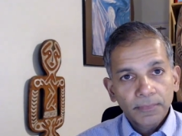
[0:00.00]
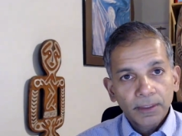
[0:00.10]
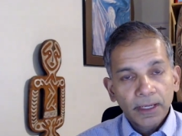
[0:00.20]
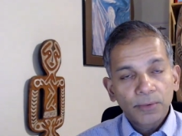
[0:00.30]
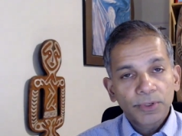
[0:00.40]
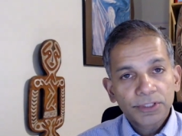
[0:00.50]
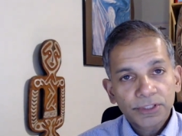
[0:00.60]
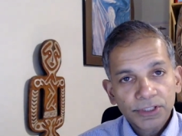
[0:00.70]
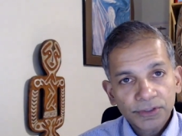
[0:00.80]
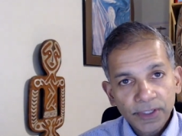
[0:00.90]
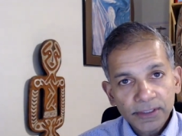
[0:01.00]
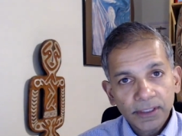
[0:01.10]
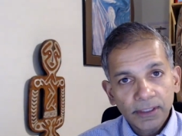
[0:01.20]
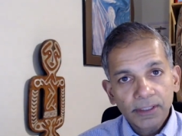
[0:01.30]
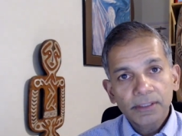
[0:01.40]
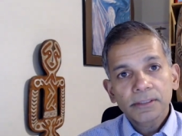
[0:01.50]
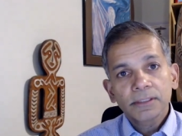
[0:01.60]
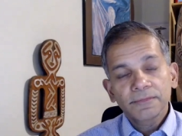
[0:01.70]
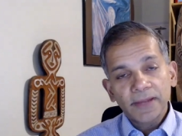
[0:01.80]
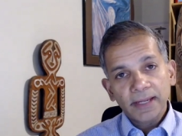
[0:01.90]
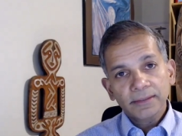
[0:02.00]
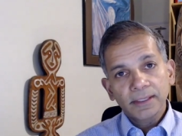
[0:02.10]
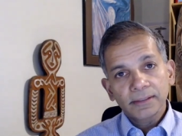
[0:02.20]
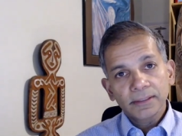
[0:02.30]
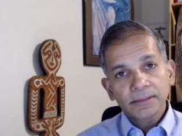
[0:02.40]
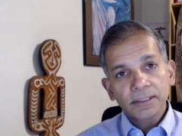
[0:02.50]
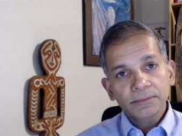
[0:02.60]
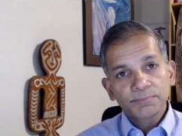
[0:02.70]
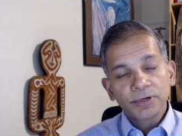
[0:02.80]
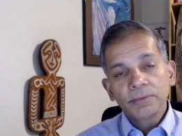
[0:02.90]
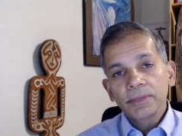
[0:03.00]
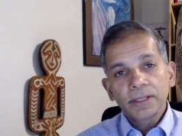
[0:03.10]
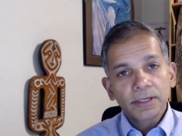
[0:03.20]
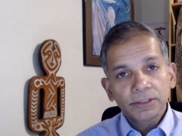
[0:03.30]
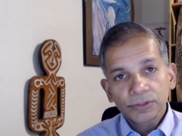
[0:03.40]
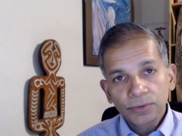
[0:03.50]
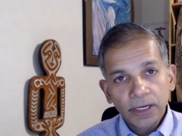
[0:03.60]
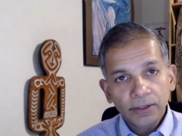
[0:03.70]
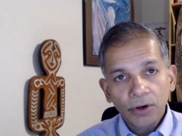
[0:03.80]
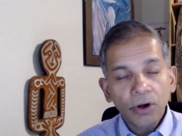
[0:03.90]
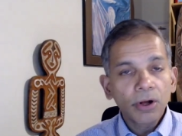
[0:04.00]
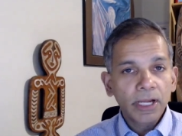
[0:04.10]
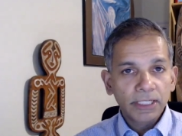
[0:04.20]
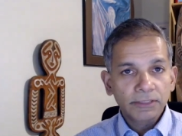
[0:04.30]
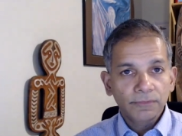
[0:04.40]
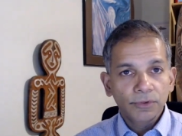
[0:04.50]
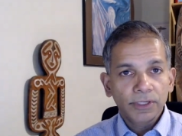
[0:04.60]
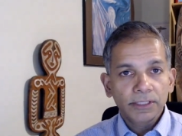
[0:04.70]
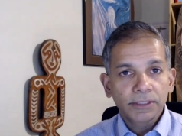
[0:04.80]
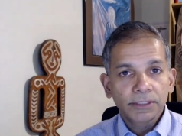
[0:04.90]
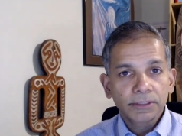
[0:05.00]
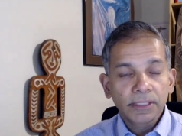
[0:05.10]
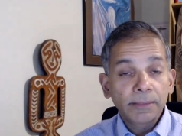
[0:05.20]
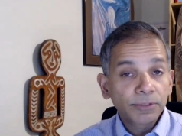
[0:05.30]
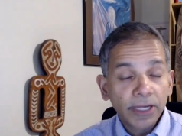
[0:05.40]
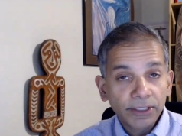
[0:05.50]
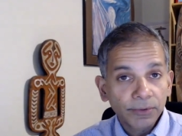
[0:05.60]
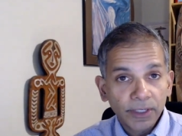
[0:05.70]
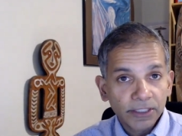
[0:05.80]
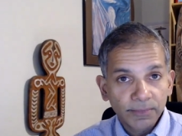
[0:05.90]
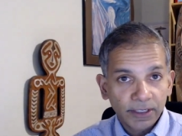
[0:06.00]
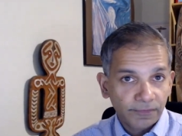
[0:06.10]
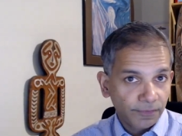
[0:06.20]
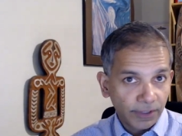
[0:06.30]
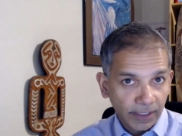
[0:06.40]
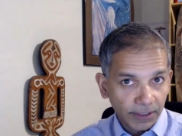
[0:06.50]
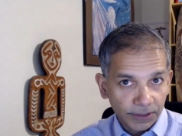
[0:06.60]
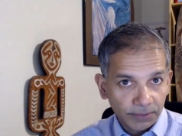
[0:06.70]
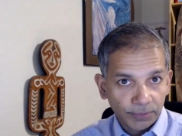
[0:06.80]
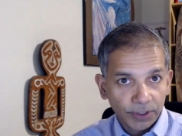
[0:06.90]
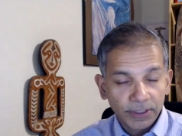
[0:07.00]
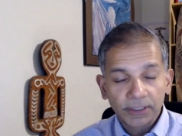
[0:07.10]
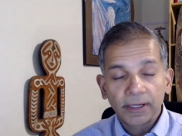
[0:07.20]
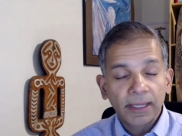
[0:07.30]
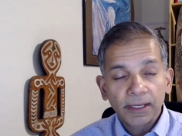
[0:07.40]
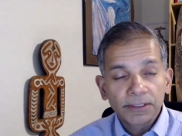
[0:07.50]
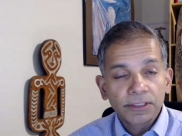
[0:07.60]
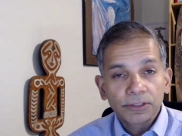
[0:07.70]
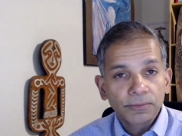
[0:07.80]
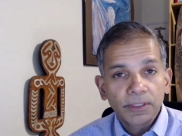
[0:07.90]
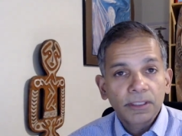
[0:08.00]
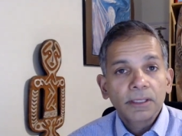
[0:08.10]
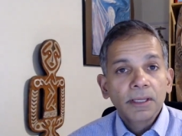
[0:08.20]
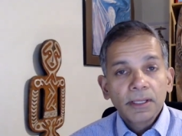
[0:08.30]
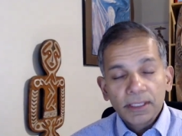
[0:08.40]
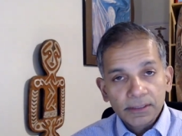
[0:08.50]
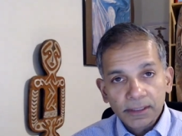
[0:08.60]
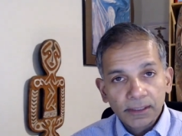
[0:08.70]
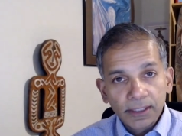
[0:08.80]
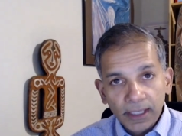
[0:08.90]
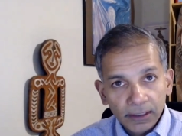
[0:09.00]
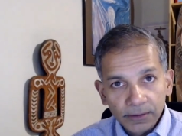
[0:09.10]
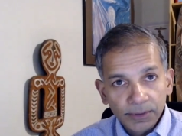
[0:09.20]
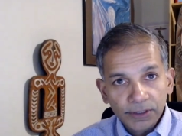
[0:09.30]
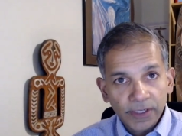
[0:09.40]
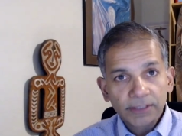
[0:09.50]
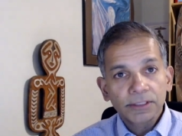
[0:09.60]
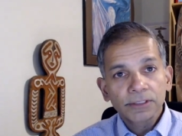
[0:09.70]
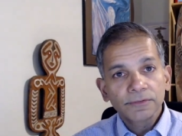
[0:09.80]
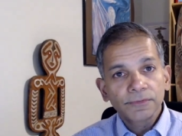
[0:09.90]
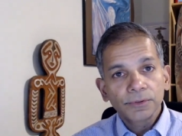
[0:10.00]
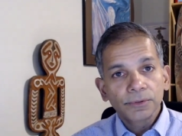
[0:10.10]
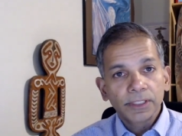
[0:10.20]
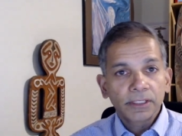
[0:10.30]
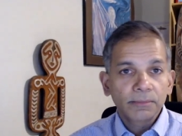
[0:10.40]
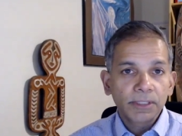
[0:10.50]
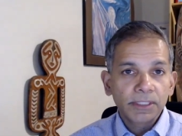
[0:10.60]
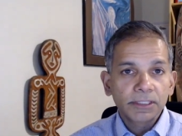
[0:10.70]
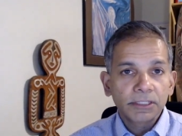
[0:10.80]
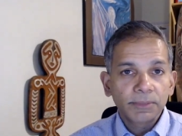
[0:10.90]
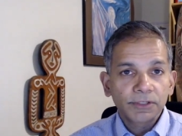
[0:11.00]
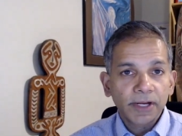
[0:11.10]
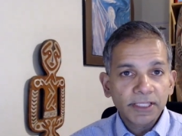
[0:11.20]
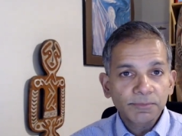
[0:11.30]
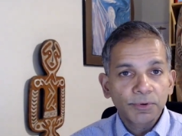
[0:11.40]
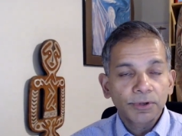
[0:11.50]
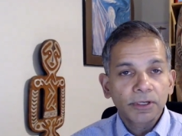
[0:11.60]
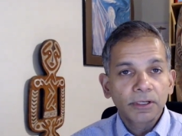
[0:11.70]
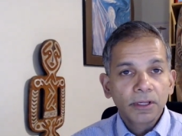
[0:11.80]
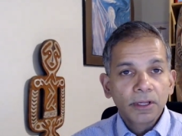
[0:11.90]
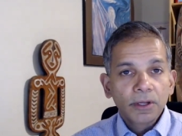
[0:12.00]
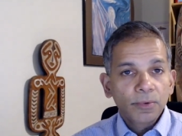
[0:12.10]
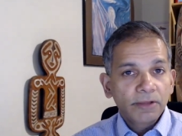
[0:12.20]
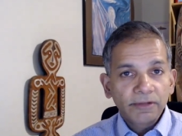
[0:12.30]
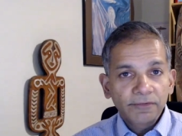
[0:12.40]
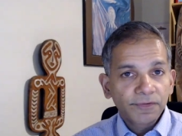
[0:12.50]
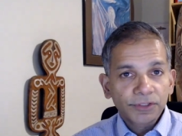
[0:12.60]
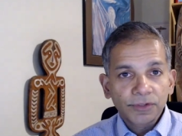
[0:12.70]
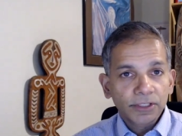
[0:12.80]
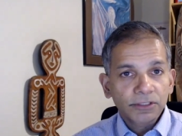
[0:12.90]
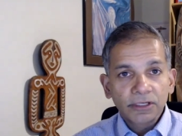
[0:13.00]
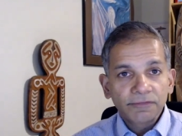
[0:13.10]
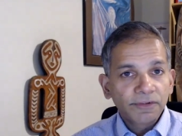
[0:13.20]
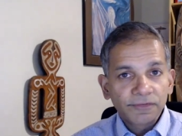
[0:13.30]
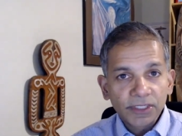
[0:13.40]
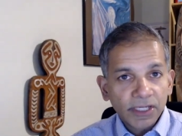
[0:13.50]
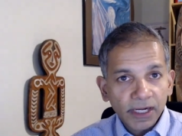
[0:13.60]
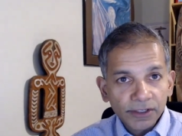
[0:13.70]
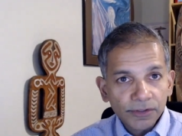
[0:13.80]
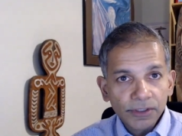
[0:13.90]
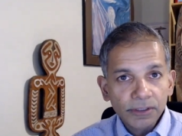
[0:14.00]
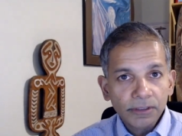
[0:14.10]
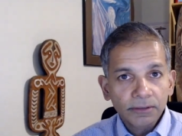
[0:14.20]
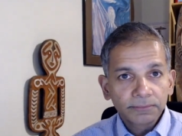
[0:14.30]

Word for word: And what's distressing is the fact that this has permeated throughout all kinds of organizations. I'm trying to raise money for an LNG project. Now, LNG to me is still the ultimate transition fuel. It can be easily be transported. We have infrastructure in 50 countries.